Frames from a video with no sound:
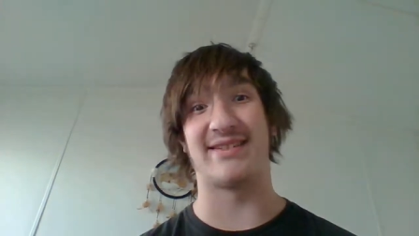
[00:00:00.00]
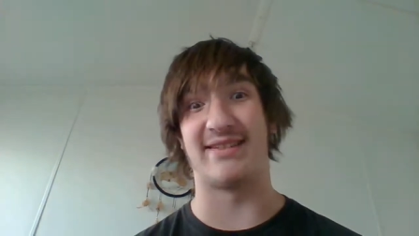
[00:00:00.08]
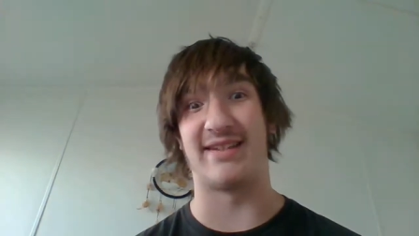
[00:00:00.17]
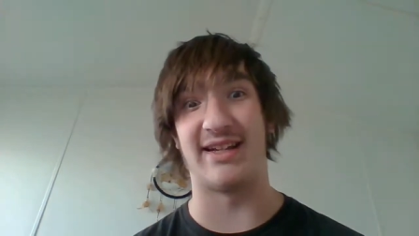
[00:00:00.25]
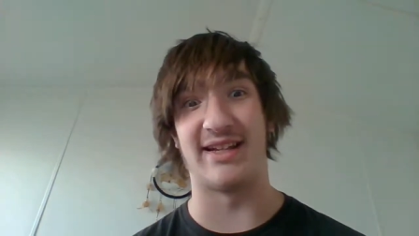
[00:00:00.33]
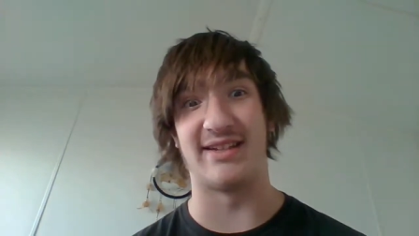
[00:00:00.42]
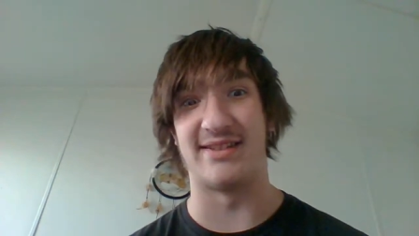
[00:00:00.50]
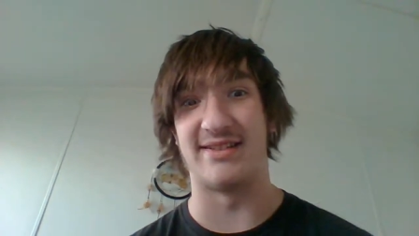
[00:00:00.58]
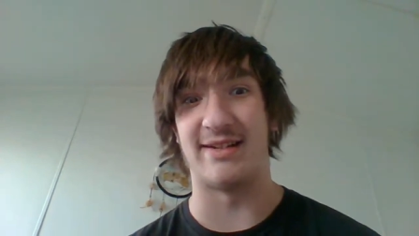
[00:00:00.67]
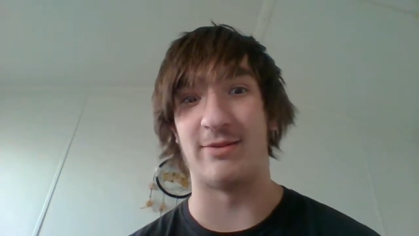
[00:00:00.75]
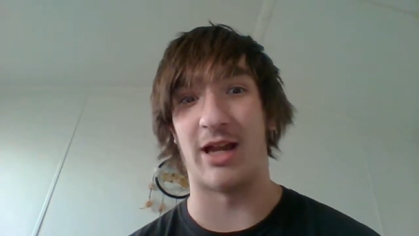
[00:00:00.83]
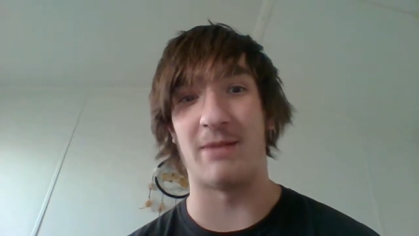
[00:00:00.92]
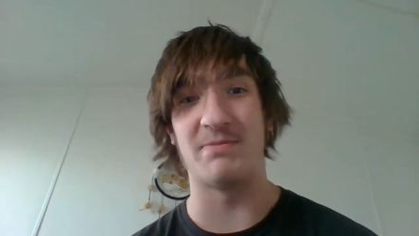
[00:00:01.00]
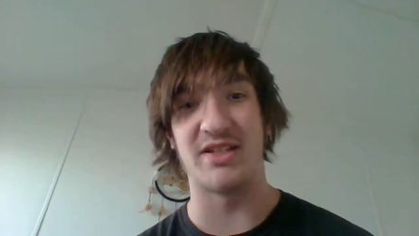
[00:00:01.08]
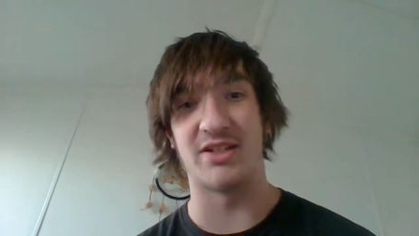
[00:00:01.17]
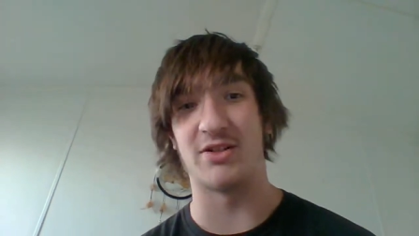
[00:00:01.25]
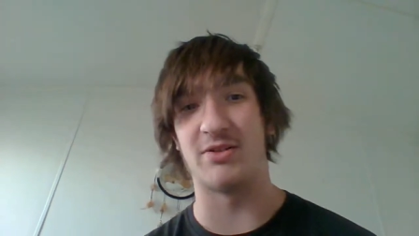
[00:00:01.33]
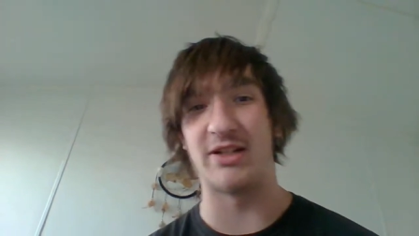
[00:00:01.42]
his head against the table. And I'm
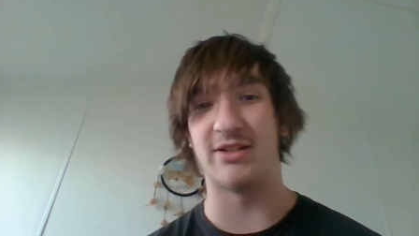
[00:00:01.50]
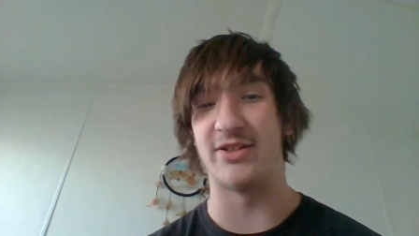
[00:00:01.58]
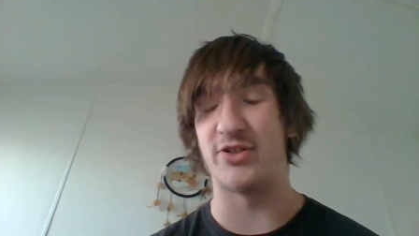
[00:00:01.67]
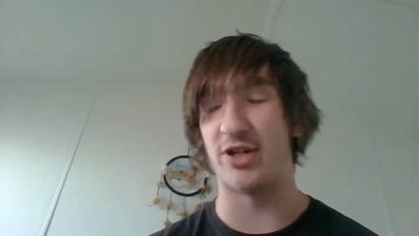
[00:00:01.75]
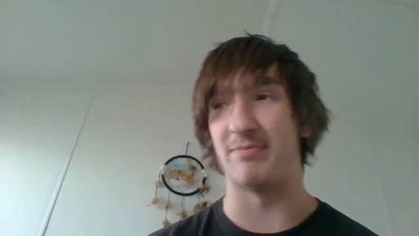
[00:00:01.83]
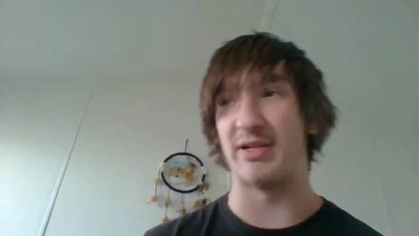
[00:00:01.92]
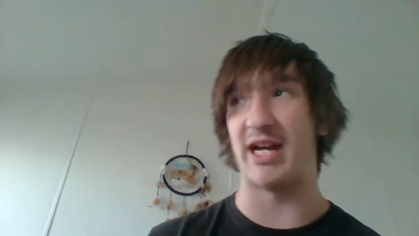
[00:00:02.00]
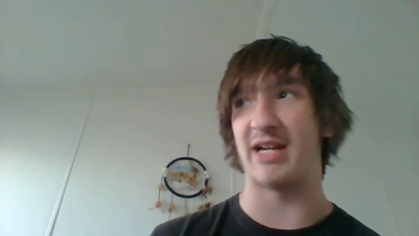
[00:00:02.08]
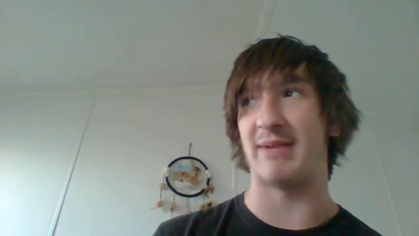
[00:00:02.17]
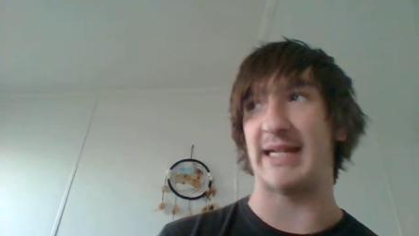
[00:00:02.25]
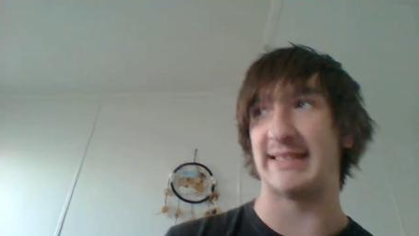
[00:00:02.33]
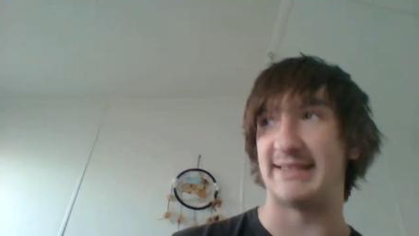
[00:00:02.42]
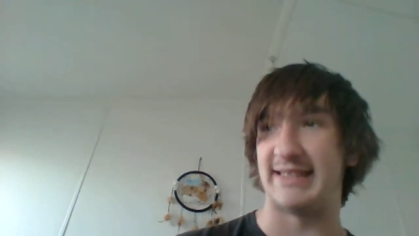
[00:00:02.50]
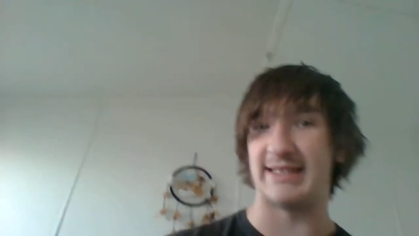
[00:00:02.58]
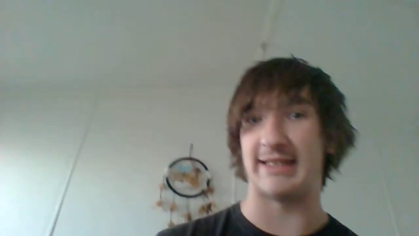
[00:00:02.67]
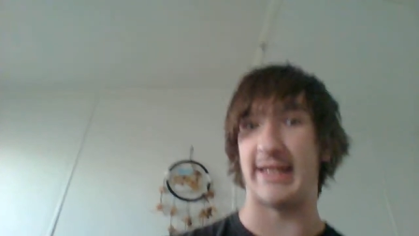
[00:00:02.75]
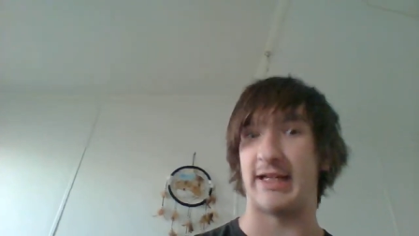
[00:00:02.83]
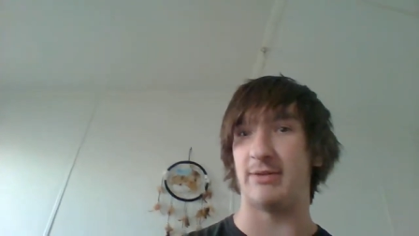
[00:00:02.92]
sitting there nearly jumping out of my seat
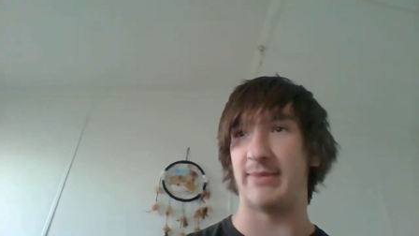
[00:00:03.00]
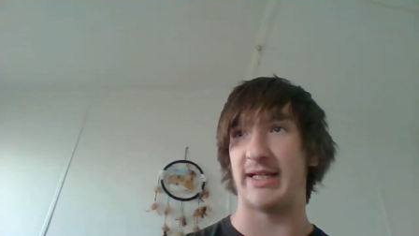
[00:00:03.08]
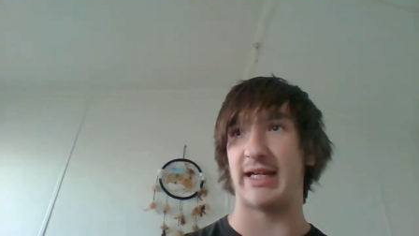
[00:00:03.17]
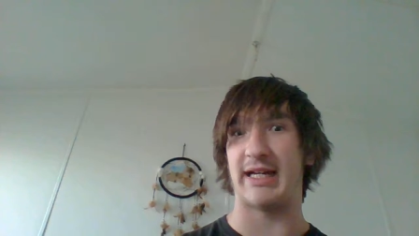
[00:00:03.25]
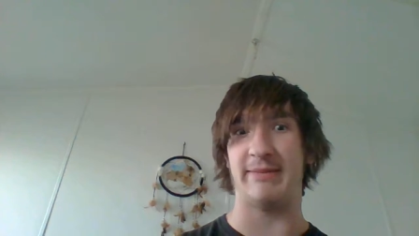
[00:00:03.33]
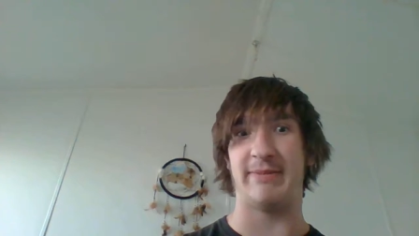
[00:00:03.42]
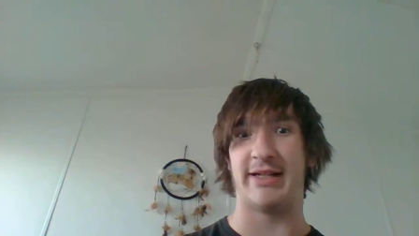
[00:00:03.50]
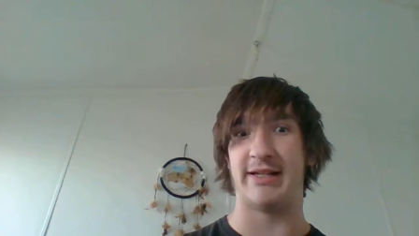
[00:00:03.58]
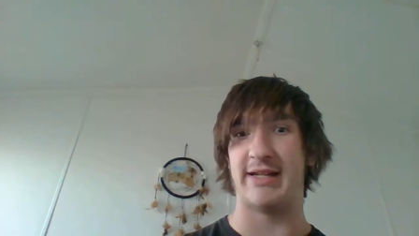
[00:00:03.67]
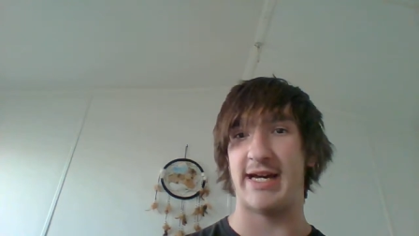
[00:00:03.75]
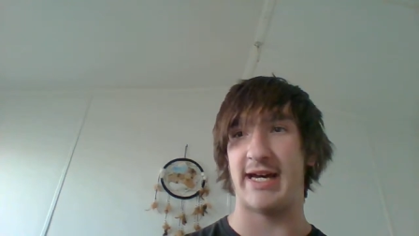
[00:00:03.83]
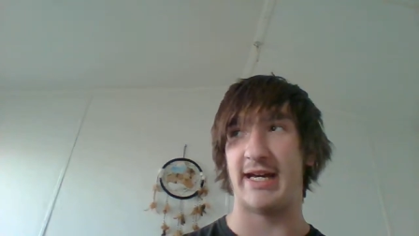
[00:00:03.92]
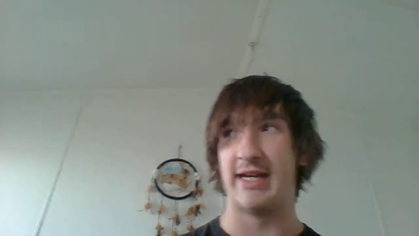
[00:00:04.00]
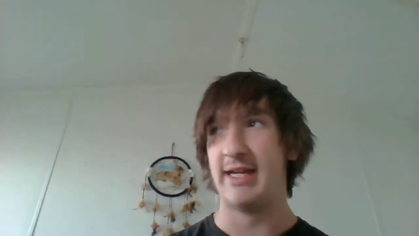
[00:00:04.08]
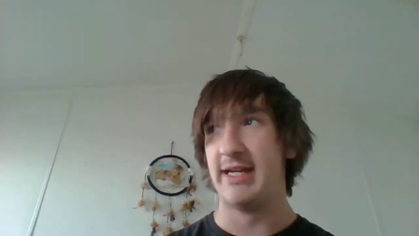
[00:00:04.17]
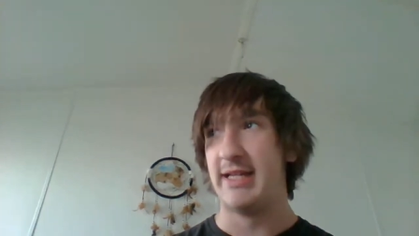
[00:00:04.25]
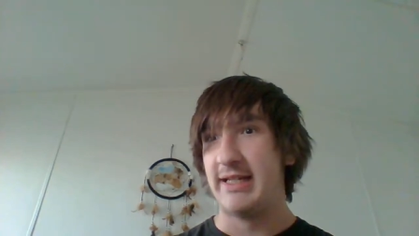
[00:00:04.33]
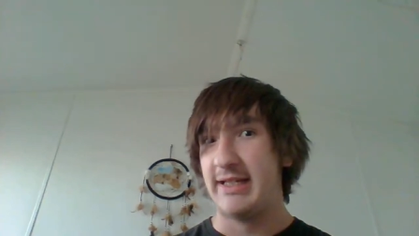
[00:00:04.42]
like, oh my God, I'm going to die.
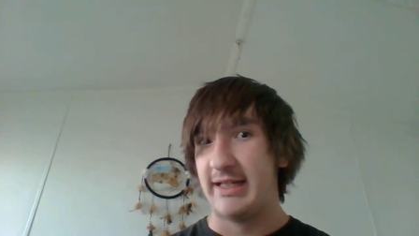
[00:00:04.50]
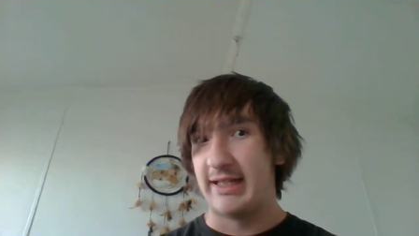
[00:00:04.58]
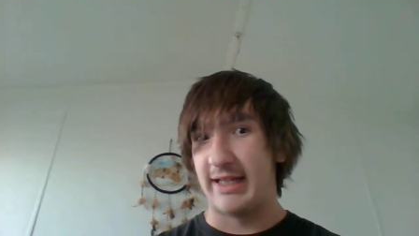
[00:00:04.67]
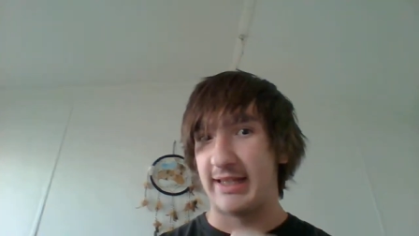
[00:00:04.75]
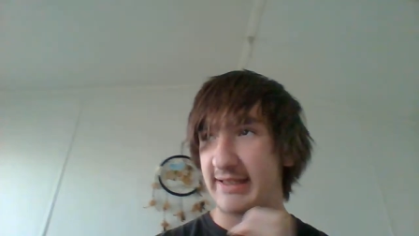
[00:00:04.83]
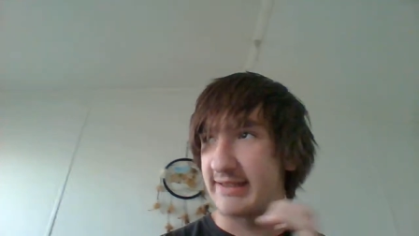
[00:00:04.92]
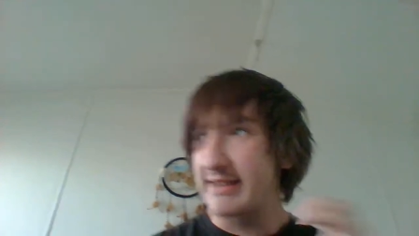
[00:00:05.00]
Like, this